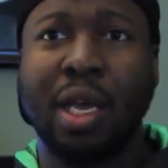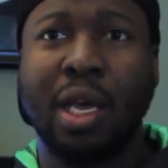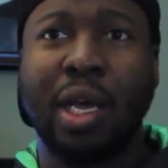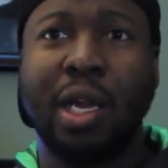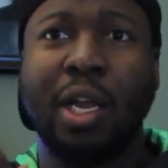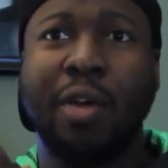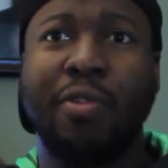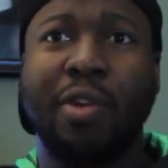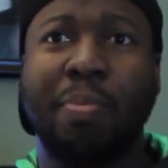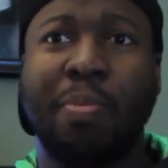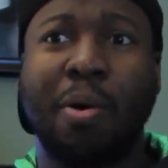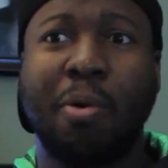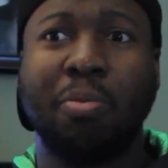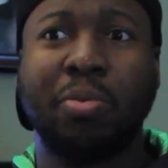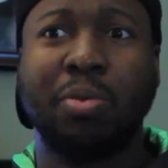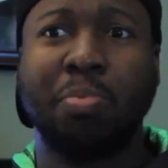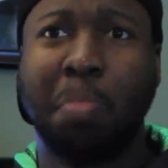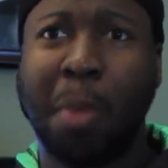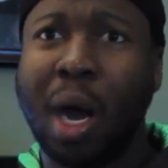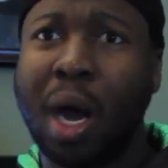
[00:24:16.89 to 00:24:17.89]
Olivia
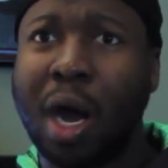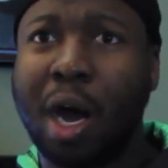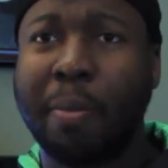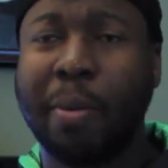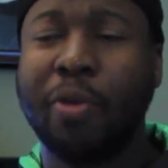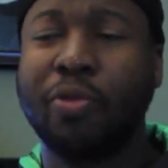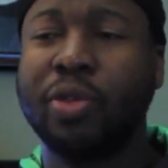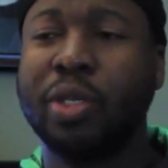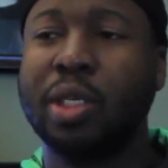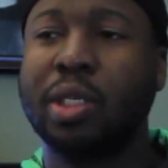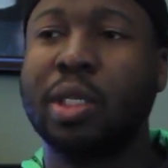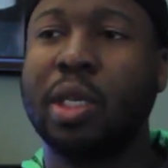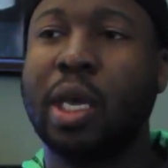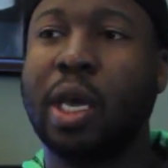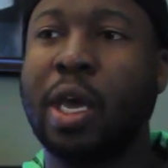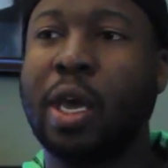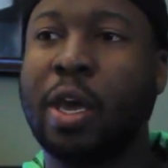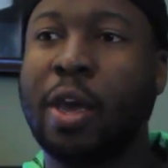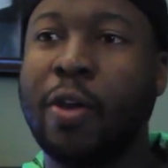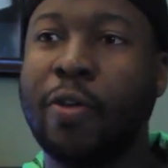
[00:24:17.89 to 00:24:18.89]
Pope's mom. It was just,
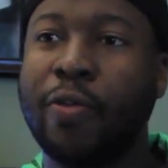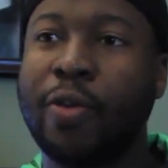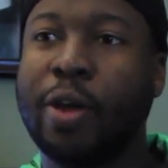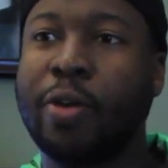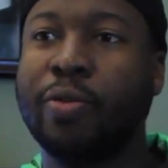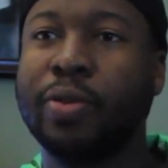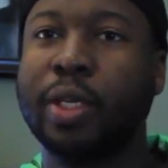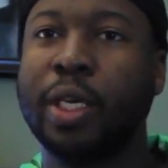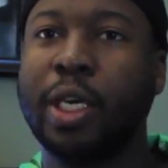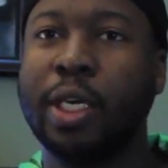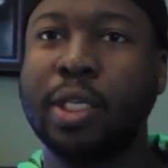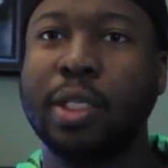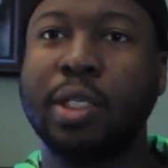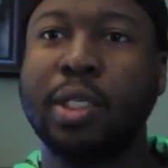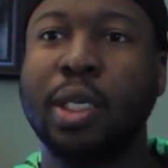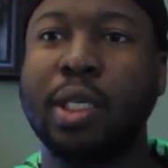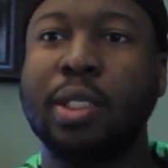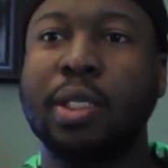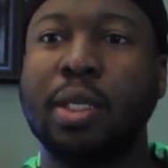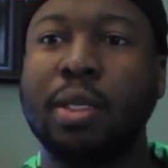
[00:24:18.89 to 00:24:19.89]
each
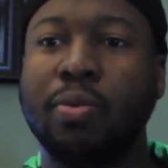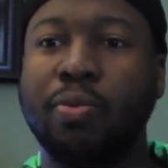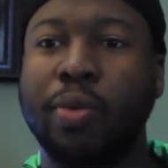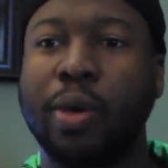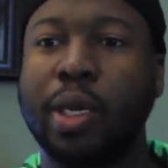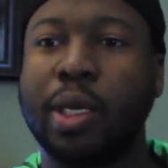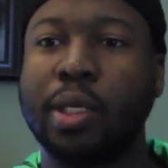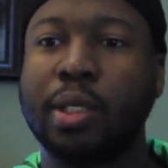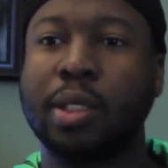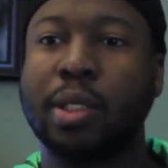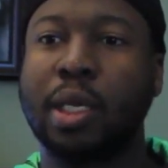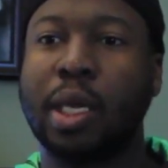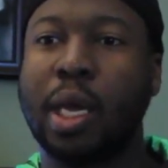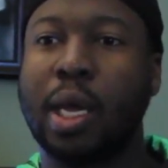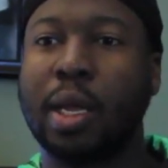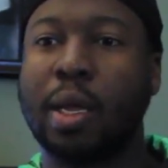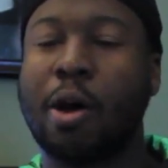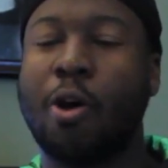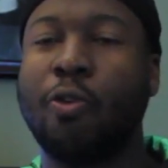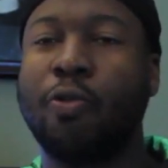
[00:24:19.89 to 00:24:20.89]
season was
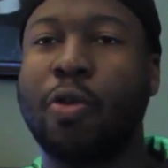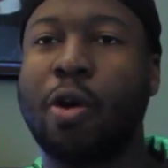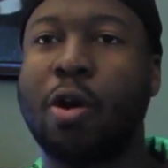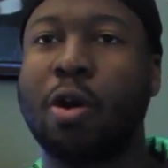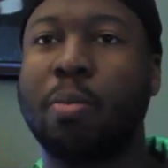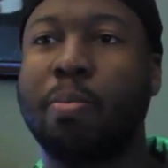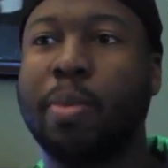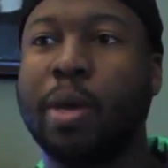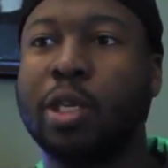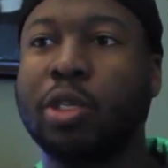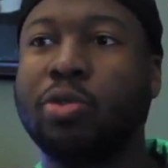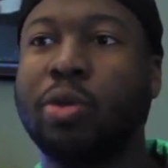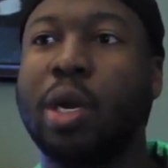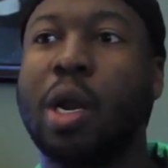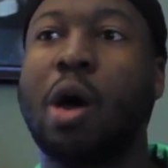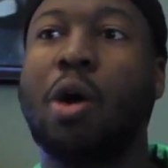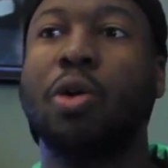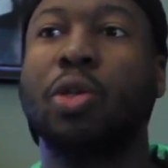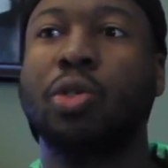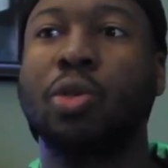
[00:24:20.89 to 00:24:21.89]
an overall mystery. And
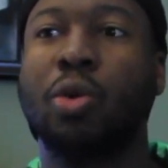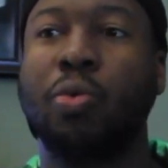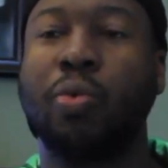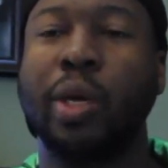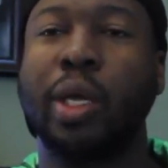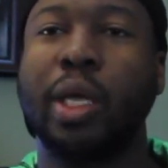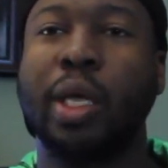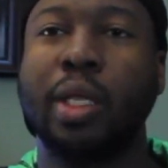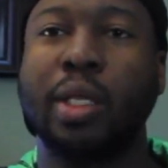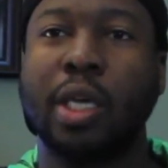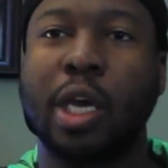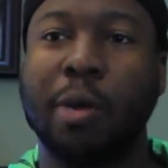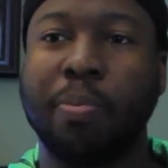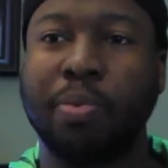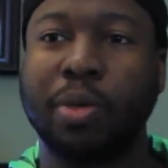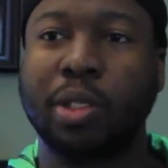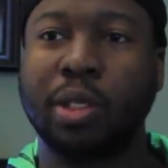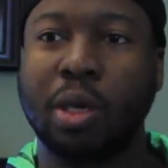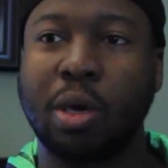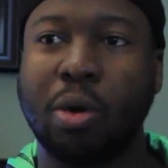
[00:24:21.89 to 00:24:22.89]
also with each
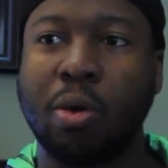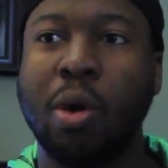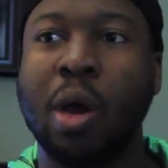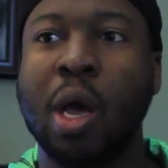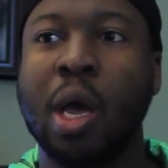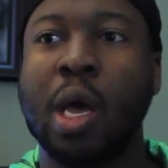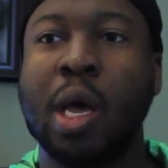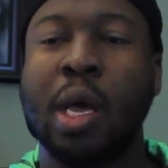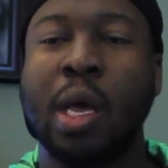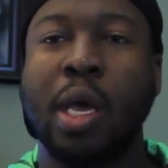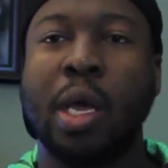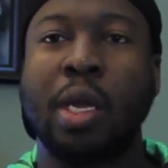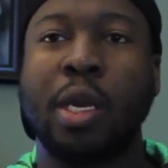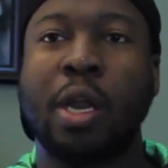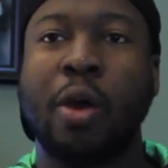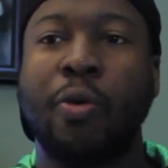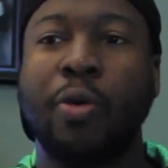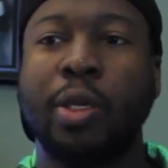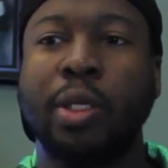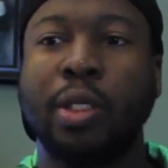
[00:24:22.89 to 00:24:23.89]
episode,
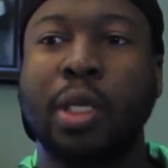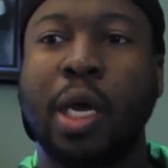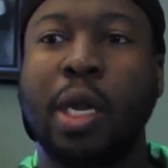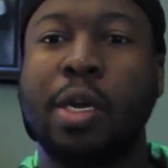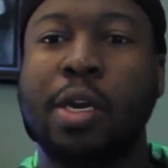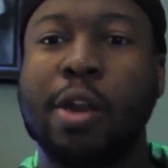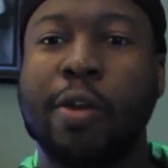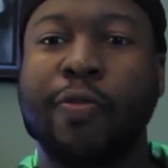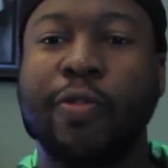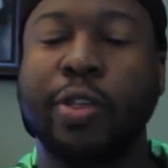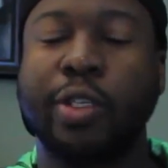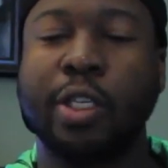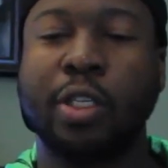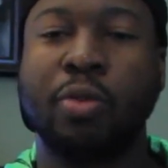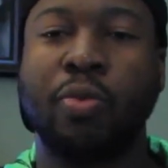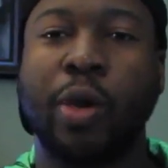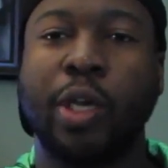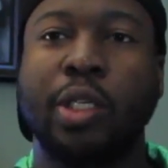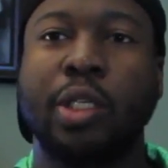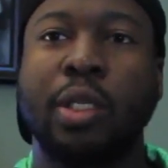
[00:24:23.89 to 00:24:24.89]
there was a different
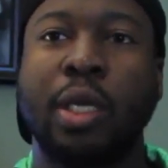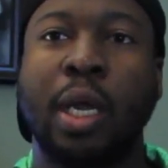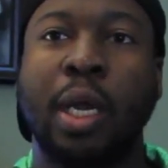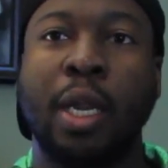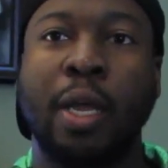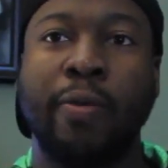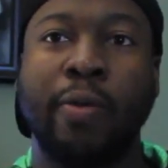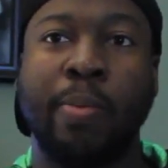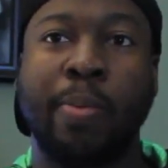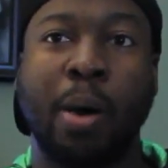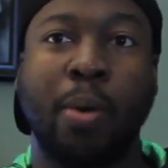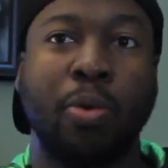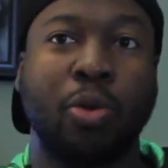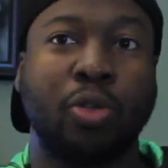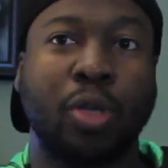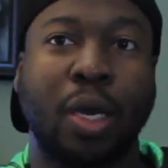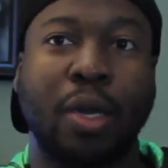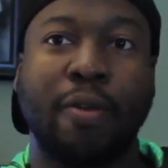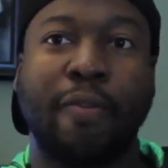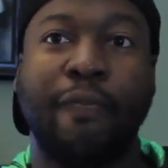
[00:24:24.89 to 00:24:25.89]
situation that Olivia Pope was
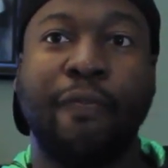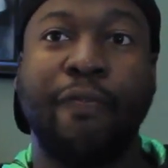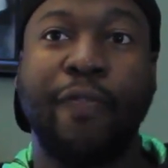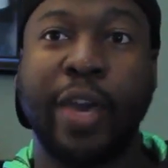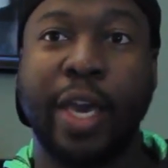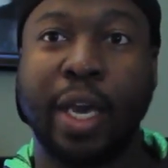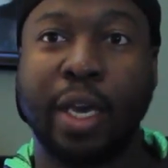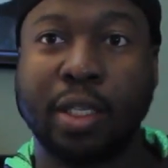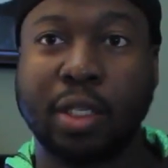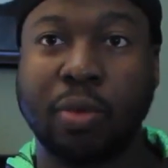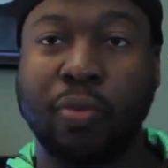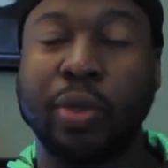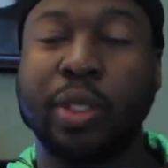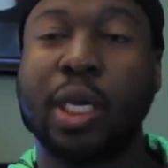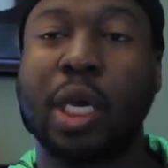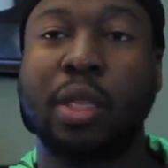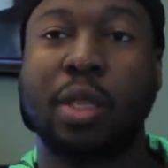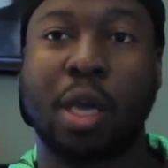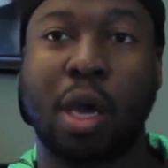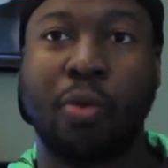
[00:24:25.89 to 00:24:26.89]
trying to fix, which
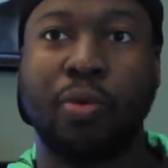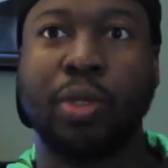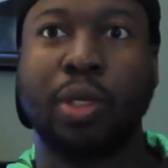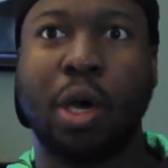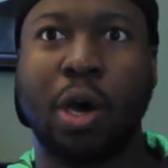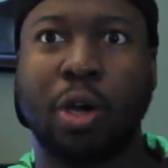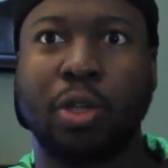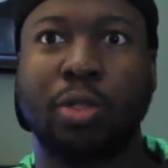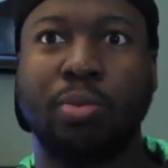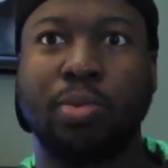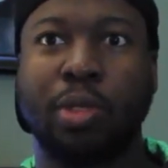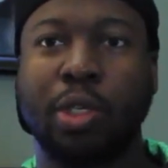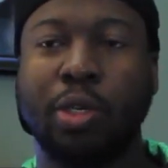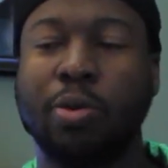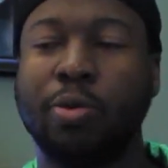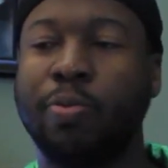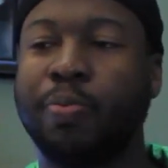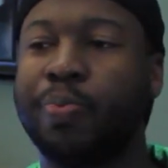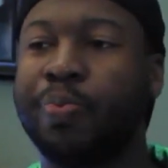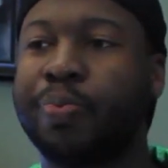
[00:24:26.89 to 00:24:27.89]
I thought was awesome too.